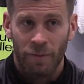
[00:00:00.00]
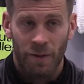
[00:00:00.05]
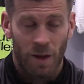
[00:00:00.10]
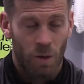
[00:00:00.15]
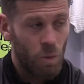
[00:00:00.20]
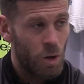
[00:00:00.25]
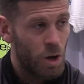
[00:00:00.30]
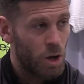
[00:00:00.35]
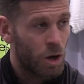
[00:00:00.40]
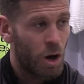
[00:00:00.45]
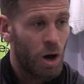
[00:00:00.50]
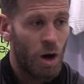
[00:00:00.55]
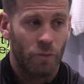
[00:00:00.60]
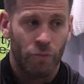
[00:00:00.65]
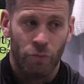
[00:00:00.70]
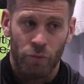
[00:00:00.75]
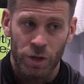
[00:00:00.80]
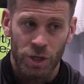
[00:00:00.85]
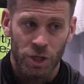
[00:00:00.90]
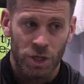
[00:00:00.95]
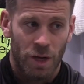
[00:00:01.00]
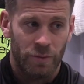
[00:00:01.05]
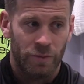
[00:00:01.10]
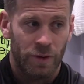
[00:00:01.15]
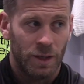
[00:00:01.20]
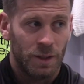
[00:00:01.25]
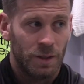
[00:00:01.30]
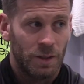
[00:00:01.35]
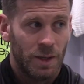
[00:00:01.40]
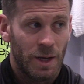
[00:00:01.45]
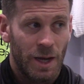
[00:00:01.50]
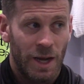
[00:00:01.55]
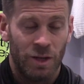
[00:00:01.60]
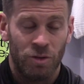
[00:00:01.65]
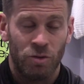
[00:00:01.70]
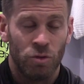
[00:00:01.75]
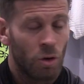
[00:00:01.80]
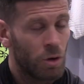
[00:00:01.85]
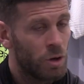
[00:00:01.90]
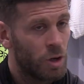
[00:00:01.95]
they work hard for each other.
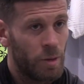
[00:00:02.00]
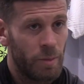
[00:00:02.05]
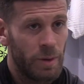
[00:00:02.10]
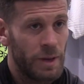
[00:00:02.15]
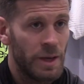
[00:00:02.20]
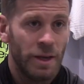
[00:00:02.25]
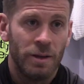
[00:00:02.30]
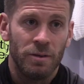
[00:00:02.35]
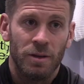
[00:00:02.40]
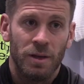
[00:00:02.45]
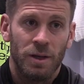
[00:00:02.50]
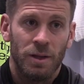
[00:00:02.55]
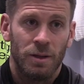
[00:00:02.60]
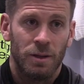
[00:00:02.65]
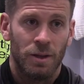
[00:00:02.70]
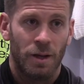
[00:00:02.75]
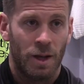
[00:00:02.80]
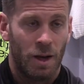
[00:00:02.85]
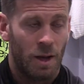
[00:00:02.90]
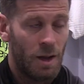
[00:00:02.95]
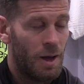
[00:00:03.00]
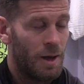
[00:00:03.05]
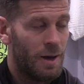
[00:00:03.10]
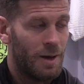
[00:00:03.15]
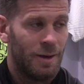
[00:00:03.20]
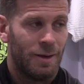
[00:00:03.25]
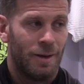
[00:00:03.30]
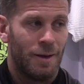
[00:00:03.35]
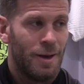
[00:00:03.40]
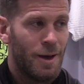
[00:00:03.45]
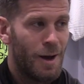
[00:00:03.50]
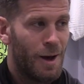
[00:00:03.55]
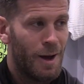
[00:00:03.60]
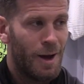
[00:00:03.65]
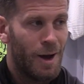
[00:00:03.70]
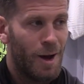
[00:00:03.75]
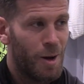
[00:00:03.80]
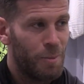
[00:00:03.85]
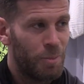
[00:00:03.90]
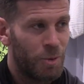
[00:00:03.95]
It's not going to be easy, and I
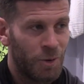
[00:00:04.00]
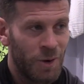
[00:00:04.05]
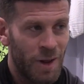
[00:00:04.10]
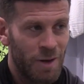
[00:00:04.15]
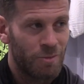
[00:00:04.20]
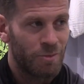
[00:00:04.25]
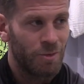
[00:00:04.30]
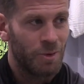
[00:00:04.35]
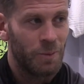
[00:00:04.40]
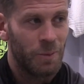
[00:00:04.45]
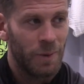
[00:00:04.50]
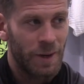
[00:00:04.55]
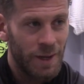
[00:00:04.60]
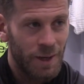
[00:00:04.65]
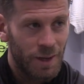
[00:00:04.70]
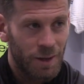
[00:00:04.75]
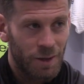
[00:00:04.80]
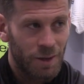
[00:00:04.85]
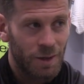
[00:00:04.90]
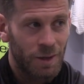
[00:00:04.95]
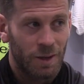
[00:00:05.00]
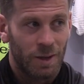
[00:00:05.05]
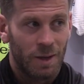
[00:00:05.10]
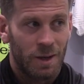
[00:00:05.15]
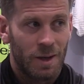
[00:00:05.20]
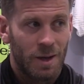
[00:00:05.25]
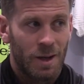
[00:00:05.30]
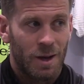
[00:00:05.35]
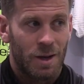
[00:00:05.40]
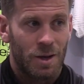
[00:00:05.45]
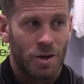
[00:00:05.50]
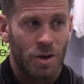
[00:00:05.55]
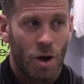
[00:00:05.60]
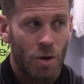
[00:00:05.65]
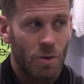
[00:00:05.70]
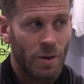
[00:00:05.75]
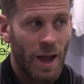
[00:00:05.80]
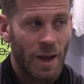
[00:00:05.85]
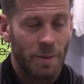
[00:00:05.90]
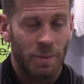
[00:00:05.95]
harp on every week that
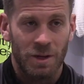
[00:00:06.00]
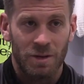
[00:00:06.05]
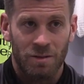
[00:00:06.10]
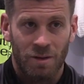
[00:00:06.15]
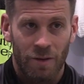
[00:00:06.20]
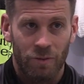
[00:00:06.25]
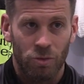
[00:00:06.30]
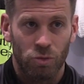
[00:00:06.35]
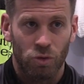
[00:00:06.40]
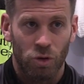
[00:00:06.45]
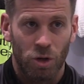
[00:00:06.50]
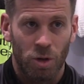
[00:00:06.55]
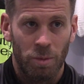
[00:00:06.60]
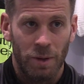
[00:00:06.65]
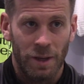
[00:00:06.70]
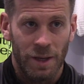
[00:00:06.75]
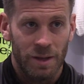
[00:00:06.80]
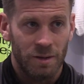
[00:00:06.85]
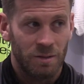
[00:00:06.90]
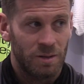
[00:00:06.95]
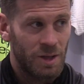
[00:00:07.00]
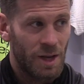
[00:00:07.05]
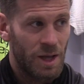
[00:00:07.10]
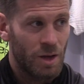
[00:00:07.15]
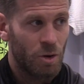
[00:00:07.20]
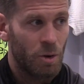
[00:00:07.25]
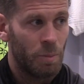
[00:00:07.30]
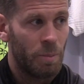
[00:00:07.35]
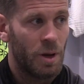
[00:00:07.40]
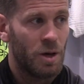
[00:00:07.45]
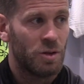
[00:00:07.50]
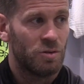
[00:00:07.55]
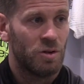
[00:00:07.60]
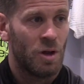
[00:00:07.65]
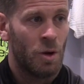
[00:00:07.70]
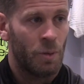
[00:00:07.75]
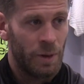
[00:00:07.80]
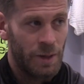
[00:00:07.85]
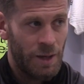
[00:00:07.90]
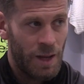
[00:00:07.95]
no game at this level is going to be easy. They've got
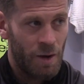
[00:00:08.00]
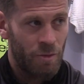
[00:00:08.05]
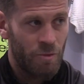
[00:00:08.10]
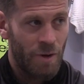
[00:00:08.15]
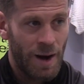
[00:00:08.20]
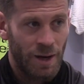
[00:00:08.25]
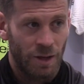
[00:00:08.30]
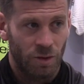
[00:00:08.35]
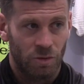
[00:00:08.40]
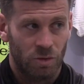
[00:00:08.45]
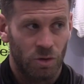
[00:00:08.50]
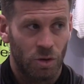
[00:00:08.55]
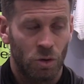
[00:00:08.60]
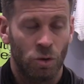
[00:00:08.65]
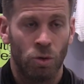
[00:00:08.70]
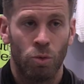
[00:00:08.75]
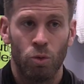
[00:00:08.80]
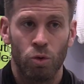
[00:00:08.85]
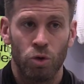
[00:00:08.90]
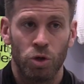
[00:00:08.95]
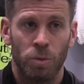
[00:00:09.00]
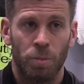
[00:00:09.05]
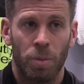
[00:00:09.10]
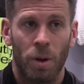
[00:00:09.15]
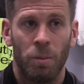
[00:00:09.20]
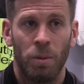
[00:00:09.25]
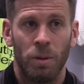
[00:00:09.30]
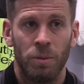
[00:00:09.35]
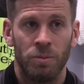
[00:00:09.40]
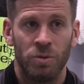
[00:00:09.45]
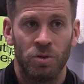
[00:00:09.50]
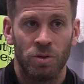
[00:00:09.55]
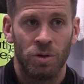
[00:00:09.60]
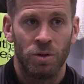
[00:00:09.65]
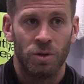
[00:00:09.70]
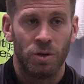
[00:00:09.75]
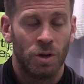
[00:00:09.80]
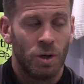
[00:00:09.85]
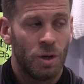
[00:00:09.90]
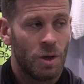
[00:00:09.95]
personnel in their ranks that can cause you problems,
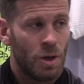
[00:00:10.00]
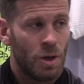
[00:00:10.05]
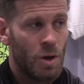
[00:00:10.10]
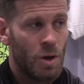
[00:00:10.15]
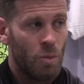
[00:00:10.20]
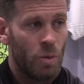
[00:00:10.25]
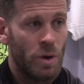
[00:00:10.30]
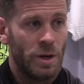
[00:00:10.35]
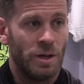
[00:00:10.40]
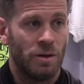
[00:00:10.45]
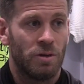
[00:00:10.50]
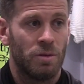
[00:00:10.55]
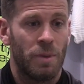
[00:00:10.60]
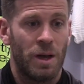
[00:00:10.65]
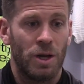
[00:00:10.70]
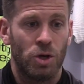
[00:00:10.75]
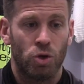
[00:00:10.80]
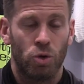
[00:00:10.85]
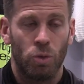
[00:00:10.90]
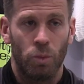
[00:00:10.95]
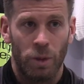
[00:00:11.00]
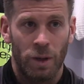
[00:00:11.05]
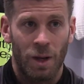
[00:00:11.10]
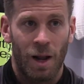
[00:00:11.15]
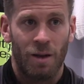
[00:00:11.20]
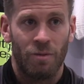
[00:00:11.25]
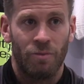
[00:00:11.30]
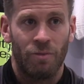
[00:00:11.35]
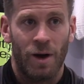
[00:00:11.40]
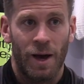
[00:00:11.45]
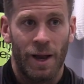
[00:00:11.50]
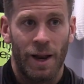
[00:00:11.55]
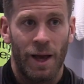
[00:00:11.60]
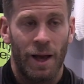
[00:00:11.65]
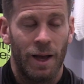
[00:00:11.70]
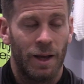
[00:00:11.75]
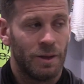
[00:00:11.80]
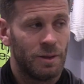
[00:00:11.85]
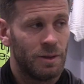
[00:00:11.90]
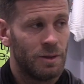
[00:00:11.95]
and we need to make sure we nullify
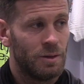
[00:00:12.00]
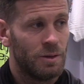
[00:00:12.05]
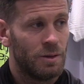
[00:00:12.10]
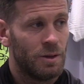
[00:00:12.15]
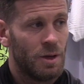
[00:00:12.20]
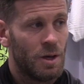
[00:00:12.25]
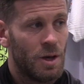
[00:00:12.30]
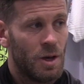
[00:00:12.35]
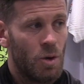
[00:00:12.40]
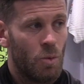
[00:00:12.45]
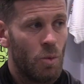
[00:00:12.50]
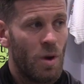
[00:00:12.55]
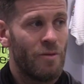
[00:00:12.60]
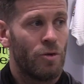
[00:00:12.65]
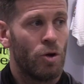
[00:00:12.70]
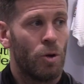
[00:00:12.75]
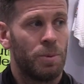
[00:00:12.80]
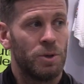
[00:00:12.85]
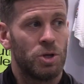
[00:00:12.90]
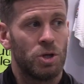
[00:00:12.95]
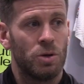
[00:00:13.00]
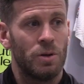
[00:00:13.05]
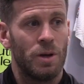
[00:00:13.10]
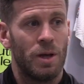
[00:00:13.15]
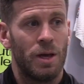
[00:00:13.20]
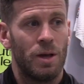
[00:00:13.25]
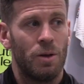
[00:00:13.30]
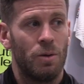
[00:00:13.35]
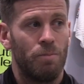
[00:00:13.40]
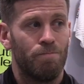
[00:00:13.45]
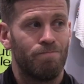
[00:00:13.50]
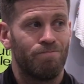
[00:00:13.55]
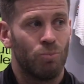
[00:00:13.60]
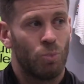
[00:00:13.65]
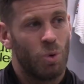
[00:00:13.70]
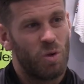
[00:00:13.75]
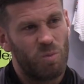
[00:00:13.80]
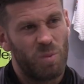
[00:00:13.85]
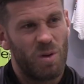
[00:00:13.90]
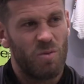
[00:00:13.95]
that. And we have an opportunity.
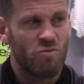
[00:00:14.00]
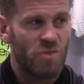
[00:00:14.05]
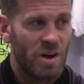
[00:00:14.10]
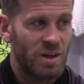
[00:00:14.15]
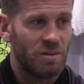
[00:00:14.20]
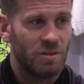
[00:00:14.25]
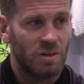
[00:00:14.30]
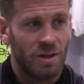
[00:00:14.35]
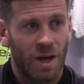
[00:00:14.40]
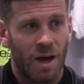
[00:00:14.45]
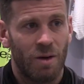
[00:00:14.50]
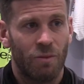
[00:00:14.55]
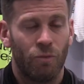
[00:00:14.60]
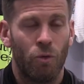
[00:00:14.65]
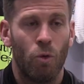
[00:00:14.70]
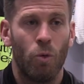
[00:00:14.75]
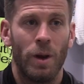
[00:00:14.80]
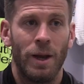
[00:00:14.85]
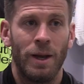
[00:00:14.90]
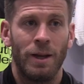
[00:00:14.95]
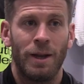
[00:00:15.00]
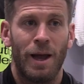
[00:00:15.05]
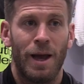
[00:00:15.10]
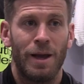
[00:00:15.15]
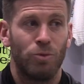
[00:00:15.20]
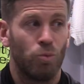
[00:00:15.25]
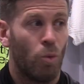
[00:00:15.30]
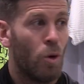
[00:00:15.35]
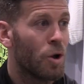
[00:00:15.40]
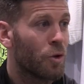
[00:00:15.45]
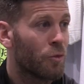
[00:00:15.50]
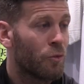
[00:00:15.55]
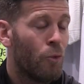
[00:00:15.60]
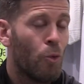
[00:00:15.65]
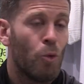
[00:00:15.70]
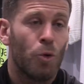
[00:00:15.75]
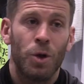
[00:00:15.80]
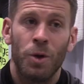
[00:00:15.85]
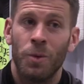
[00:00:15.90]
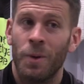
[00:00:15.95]
We've been rested up 14 days, worked
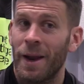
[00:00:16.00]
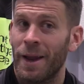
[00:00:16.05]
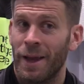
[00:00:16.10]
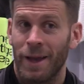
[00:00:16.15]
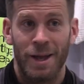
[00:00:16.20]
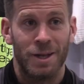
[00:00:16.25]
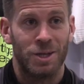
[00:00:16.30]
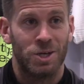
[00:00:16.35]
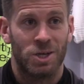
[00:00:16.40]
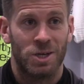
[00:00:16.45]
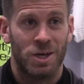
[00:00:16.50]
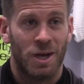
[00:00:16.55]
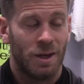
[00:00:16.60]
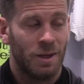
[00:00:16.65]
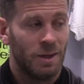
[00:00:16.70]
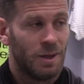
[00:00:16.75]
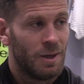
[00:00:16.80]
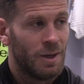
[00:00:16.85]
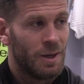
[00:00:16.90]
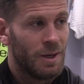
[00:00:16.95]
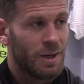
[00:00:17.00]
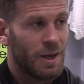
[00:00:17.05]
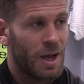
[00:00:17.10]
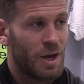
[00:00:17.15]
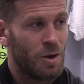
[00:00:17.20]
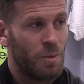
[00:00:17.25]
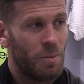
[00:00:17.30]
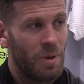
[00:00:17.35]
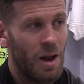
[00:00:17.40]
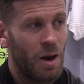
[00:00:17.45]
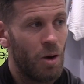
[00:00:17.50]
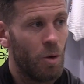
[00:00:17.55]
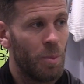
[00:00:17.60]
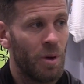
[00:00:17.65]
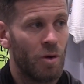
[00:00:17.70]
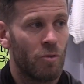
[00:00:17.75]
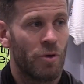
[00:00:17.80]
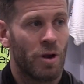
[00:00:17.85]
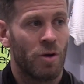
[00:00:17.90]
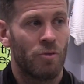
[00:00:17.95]
for you and against you. Can you be a little
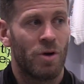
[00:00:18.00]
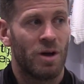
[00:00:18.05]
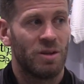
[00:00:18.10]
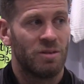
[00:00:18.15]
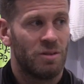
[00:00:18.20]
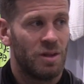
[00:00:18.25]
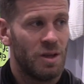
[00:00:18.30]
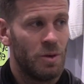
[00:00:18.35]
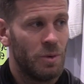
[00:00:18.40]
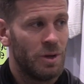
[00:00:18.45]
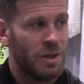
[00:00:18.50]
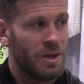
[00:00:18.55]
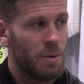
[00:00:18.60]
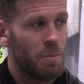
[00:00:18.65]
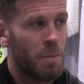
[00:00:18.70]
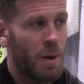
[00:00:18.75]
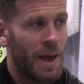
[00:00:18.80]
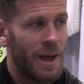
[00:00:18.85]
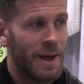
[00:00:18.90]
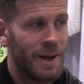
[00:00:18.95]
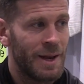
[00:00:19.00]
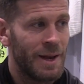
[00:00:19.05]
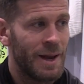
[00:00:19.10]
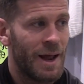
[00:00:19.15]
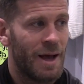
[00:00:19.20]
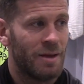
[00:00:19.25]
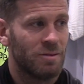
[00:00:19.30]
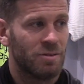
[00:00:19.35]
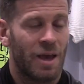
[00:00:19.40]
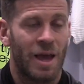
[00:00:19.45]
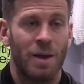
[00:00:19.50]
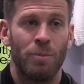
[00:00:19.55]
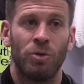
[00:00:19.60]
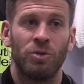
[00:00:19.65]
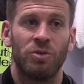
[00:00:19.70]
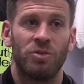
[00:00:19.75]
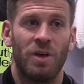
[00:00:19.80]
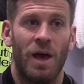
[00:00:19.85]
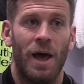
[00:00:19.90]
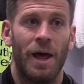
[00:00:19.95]
bit ring rusty? We did play an in-house game
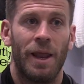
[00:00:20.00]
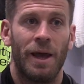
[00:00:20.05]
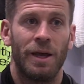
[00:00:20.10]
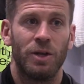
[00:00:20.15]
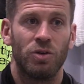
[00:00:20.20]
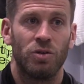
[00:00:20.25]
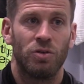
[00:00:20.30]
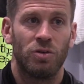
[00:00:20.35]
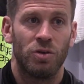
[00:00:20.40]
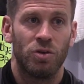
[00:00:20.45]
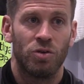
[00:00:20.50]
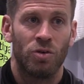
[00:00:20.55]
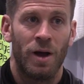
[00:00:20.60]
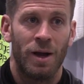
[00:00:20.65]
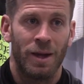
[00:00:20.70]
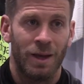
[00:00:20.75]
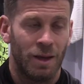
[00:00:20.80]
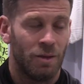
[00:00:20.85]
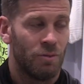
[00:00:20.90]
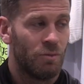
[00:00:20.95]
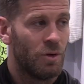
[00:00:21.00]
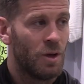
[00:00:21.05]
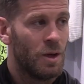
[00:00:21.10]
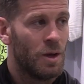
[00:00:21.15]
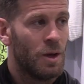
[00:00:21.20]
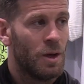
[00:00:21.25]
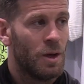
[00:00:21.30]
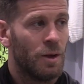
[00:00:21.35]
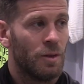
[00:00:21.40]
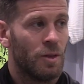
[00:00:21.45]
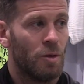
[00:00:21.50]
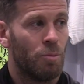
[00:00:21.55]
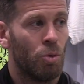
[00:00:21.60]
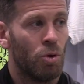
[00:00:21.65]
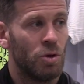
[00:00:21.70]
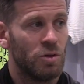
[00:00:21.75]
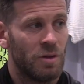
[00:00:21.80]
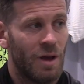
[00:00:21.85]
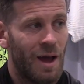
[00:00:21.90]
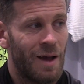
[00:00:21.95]
on Saturday just to try and give the
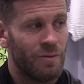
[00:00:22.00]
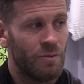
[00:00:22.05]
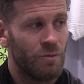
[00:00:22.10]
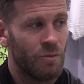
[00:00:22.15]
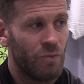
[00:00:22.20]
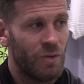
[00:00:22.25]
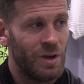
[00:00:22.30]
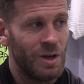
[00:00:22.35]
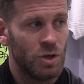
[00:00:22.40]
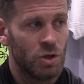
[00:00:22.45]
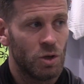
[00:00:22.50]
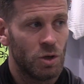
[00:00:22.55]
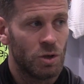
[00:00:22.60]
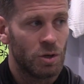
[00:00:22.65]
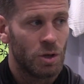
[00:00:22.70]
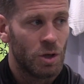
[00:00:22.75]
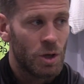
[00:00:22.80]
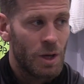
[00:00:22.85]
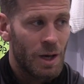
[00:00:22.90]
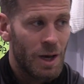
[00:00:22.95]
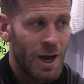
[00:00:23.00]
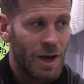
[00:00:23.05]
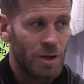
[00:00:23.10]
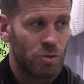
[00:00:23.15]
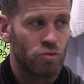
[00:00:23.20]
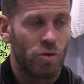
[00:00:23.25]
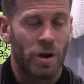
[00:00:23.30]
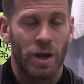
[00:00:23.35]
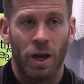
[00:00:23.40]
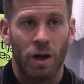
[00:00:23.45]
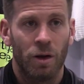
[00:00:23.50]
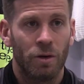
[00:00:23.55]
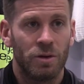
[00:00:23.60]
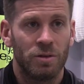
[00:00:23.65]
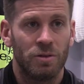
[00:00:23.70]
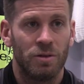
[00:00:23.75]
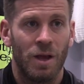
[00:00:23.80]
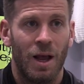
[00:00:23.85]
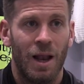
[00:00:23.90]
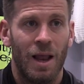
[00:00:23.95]
boys that haven't featured as regular
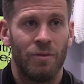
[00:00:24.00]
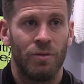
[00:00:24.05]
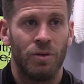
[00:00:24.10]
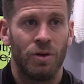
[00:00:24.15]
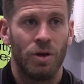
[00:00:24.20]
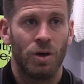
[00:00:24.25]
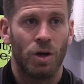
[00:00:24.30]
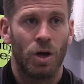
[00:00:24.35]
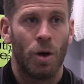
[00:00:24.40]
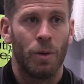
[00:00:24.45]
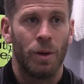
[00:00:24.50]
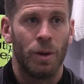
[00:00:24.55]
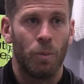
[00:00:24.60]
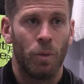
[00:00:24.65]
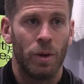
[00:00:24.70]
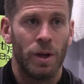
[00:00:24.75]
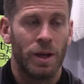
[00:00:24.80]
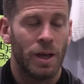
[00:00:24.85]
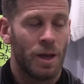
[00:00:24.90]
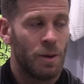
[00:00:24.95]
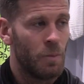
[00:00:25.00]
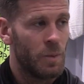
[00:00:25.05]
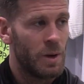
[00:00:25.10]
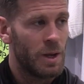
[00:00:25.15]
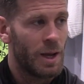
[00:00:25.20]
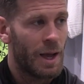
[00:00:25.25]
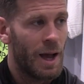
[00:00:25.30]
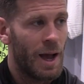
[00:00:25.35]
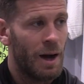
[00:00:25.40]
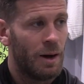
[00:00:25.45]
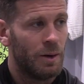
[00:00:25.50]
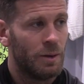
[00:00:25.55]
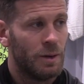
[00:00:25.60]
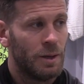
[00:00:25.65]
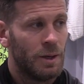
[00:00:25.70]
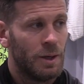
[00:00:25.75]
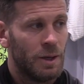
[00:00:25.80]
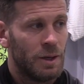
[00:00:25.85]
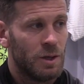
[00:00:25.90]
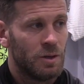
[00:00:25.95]
as the 11 that are going week in, week out,
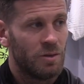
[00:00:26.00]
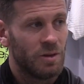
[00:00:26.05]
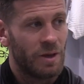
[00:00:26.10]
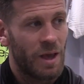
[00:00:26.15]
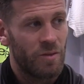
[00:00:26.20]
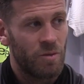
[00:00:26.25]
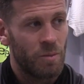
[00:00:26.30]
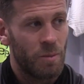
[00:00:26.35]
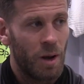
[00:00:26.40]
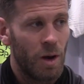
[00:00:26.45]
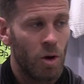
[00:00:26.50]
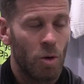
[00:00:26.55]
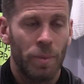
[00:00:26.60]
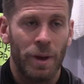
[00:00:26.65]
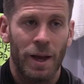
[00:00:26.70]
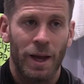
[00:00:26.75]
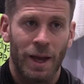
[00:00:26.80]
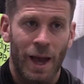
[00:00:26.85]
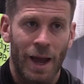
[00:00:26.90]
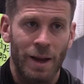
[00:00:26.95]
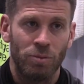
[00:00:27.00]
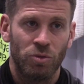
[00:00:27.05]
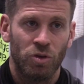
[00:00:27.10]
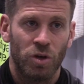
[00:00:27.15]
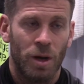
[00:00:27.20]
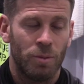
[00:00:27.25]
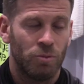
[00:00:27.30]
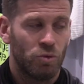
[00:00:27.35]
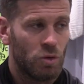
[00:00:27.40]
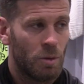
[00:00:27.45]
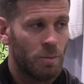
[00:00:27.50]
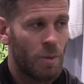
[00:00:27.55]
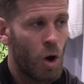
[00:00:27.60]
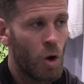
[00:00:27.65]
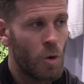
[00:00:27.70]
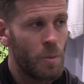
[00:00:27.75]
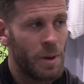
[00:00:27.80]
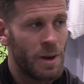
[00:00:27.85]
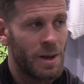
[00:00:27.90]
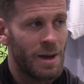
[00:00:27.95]
to give them a little bit of game time. So I'm
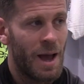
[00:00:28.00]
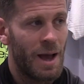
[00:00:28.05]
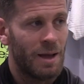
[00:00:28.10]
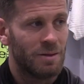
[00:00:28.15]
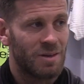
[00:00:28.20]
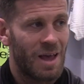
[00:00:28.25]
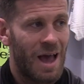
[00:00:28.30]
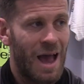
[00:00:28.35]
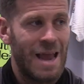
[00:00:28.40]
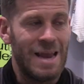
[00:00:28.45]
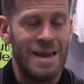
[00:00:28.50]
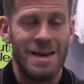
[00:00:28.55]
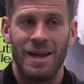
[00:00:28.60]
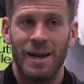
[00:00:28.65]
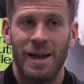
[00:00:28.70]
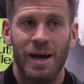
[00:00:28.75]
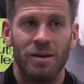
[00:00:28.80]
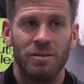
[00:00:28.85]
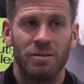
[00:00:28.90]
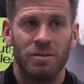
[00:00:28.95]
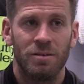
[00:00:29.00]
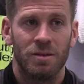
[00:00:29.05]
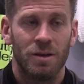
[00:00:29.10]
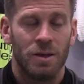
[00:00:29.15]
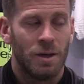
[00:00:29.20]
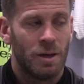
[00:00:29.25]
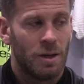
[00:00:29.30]
hoping that's aided us.